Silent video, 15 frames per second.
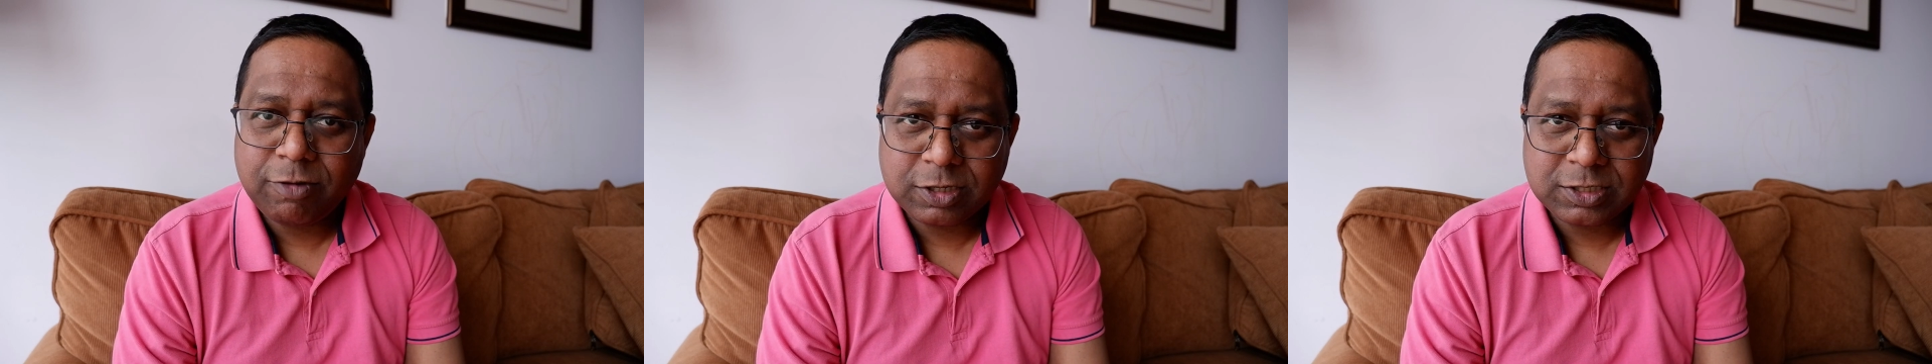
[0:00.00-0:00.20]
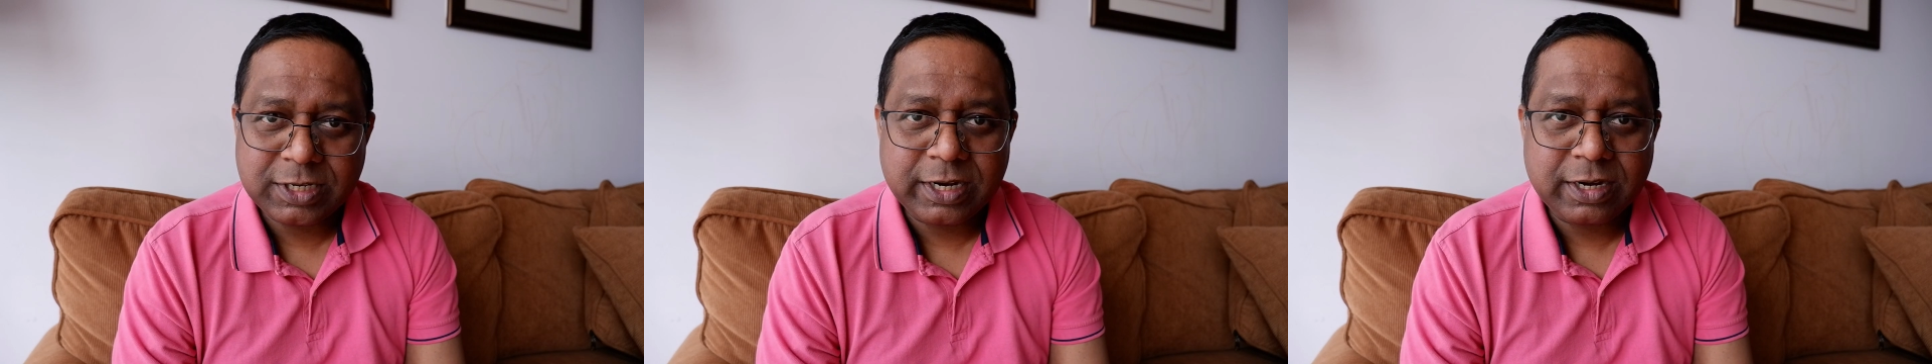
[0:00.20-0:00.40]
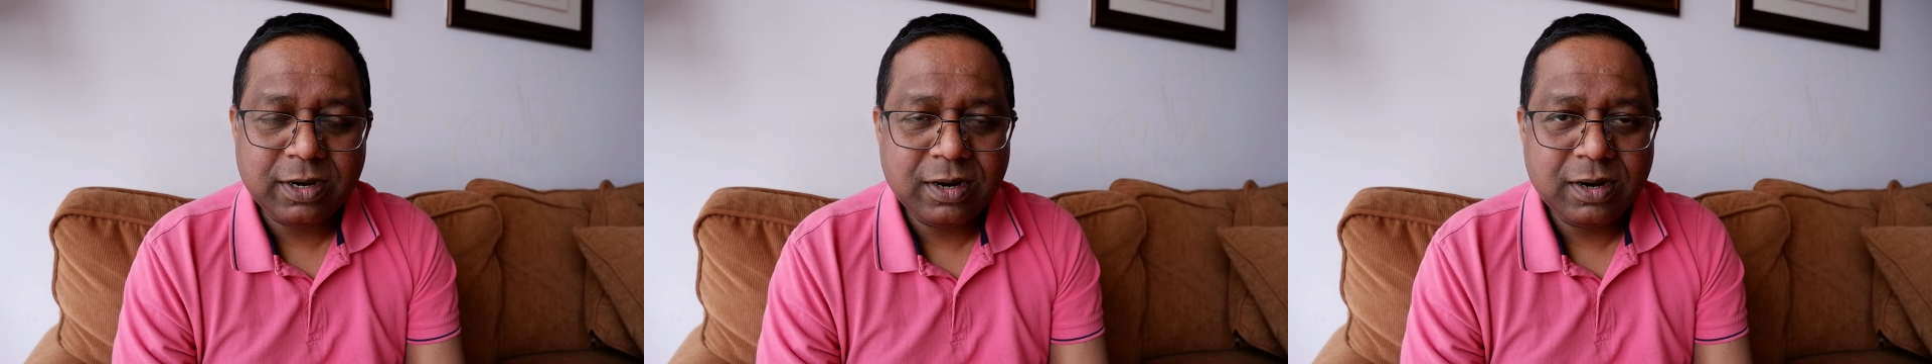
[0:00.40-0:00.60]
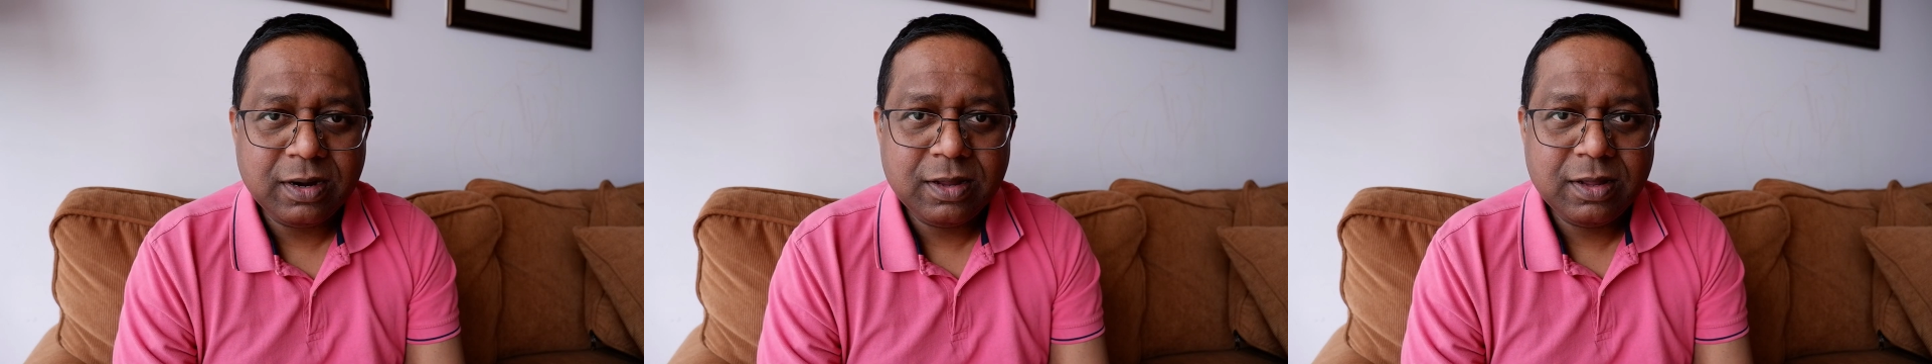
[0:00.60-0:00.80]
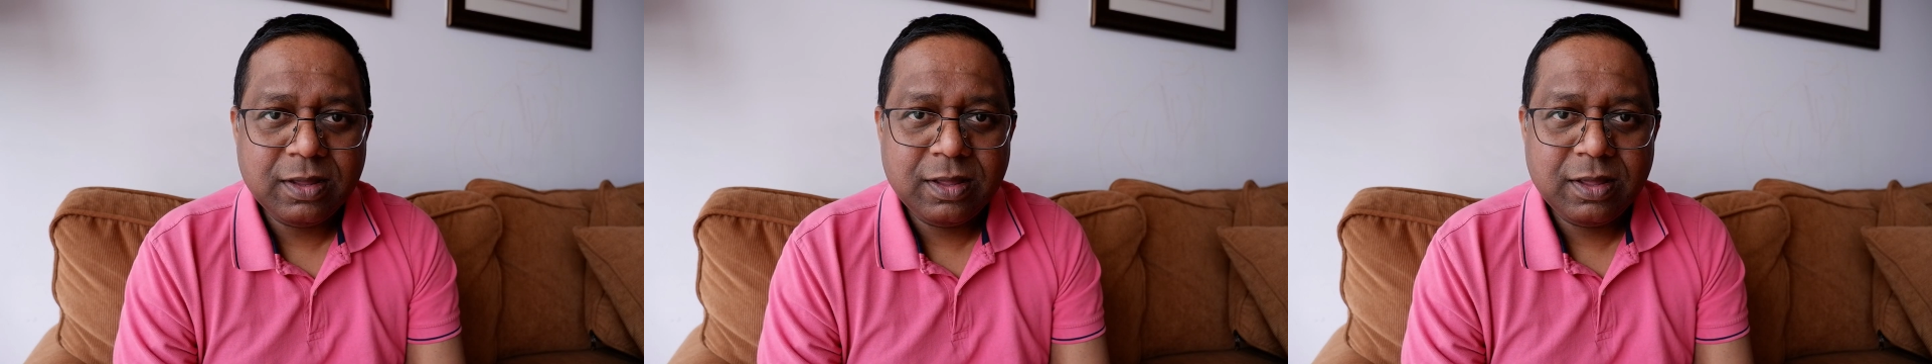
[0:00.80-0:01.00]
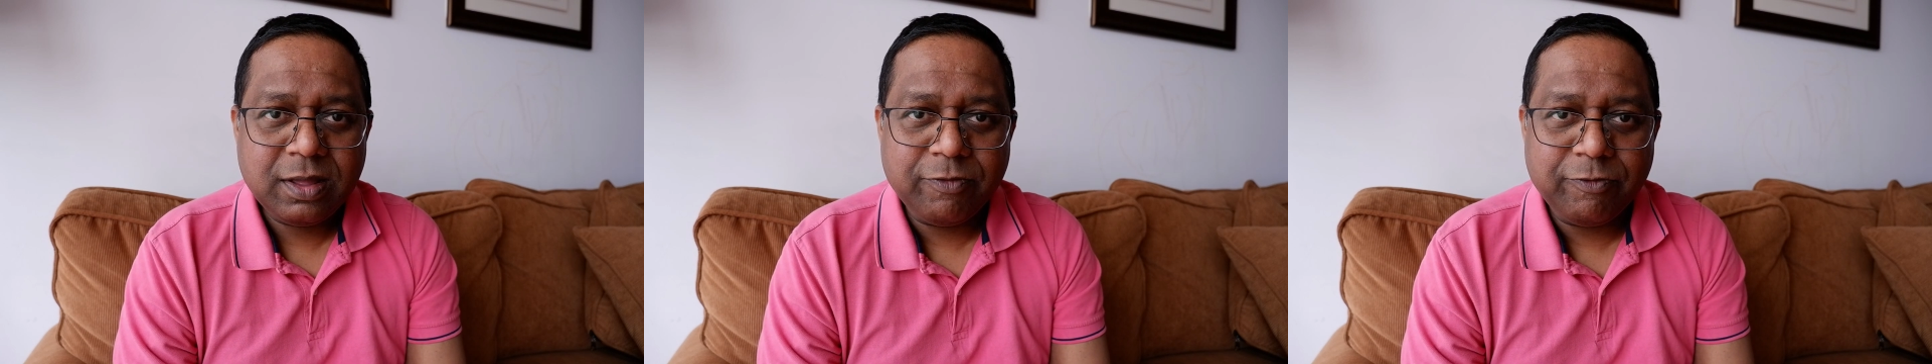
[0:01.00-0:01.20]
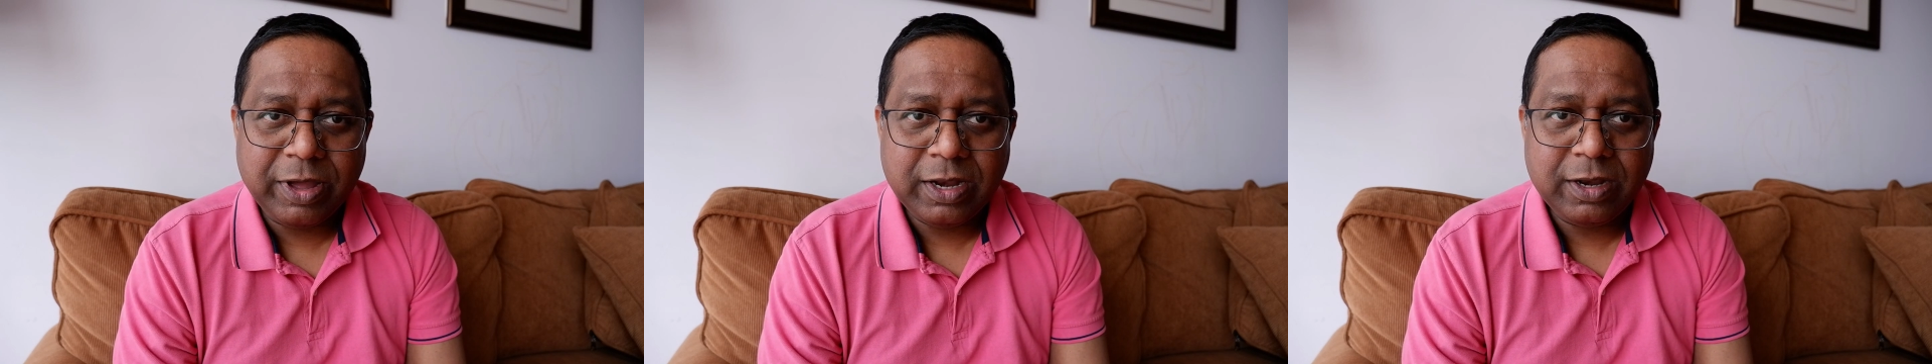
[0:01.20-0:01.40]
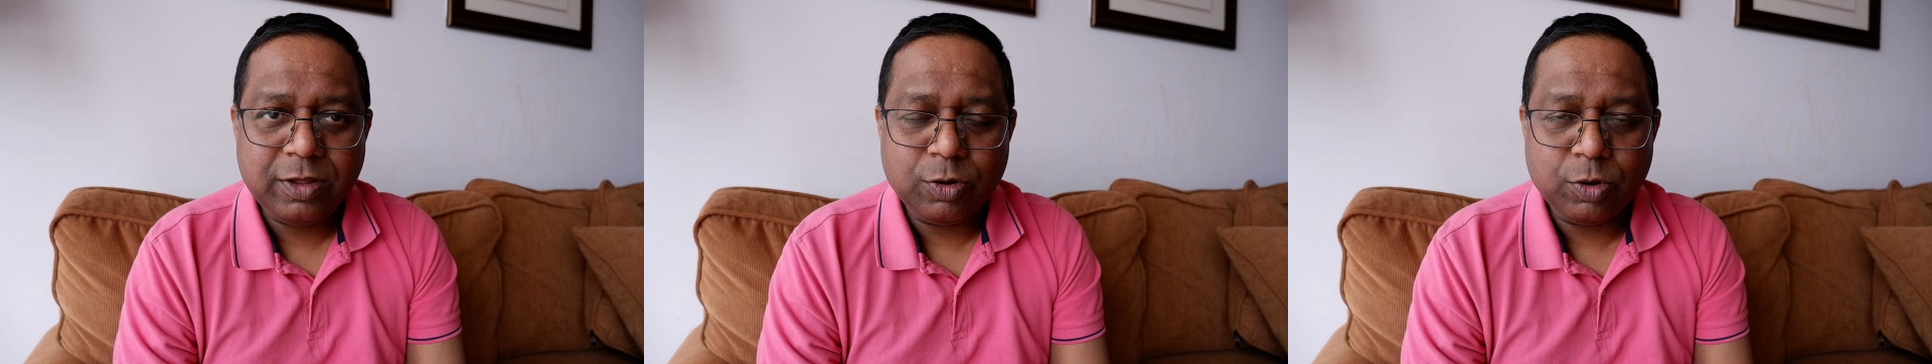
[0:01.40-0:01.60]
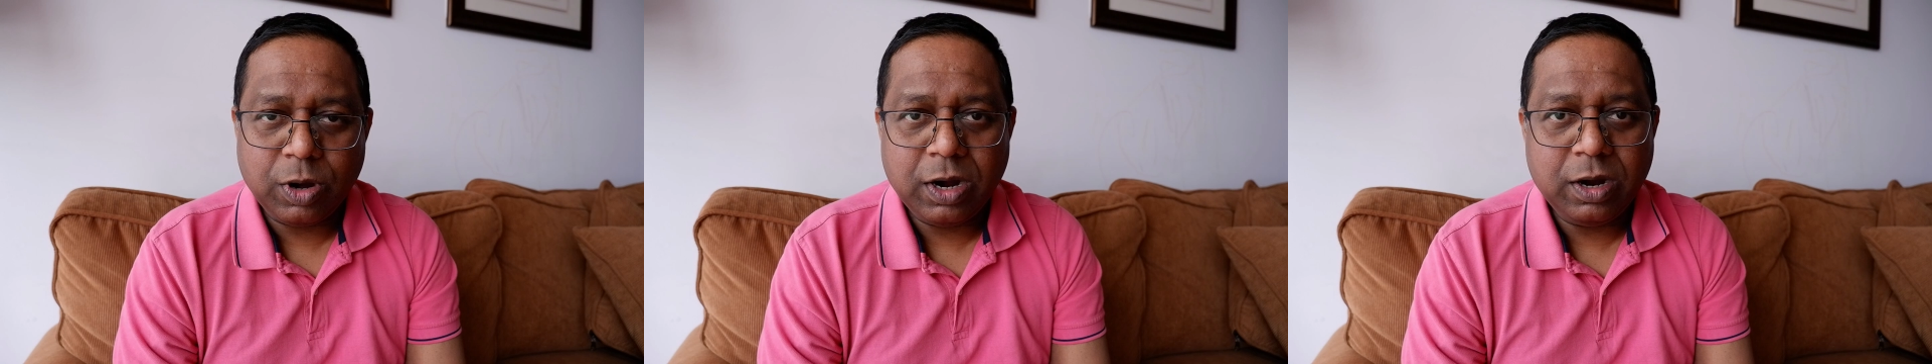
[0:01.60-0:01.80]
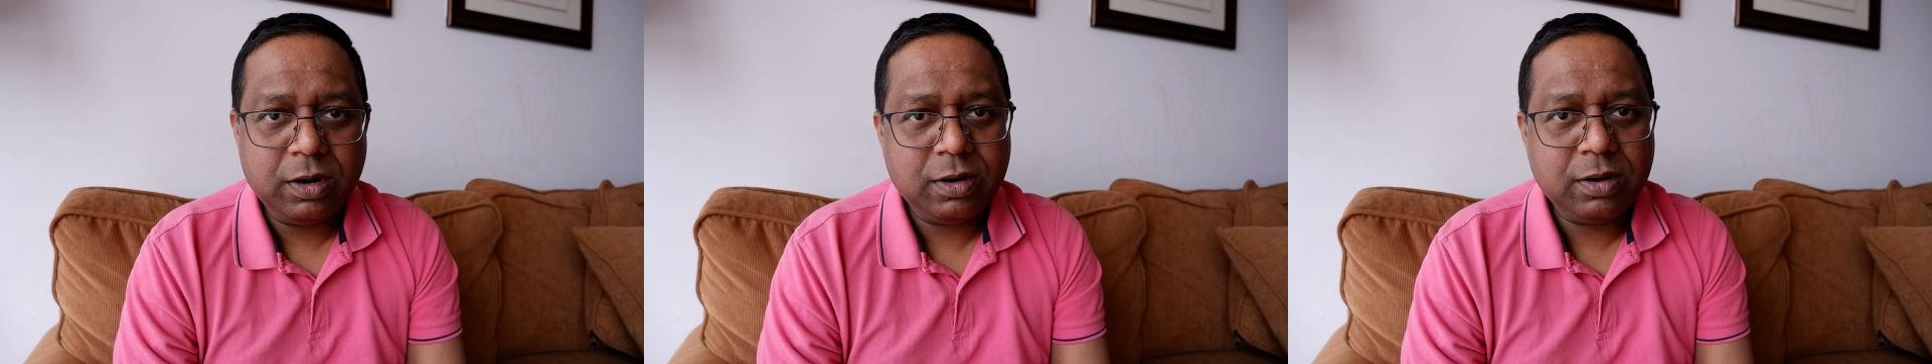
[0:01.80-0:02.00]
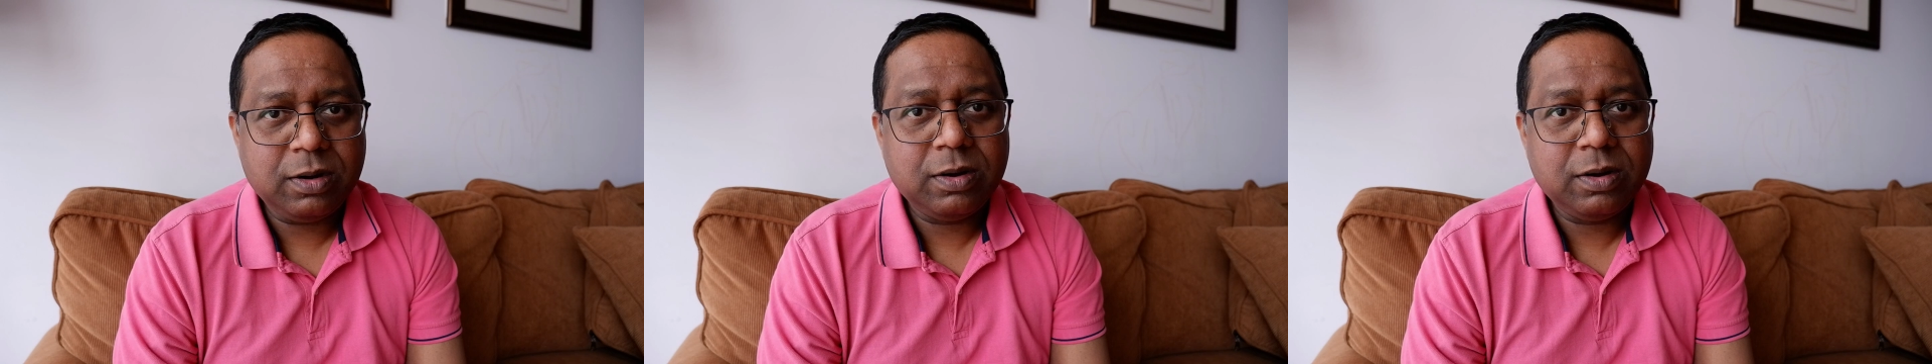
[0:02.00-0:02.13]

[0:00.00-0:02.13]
frustrated when you are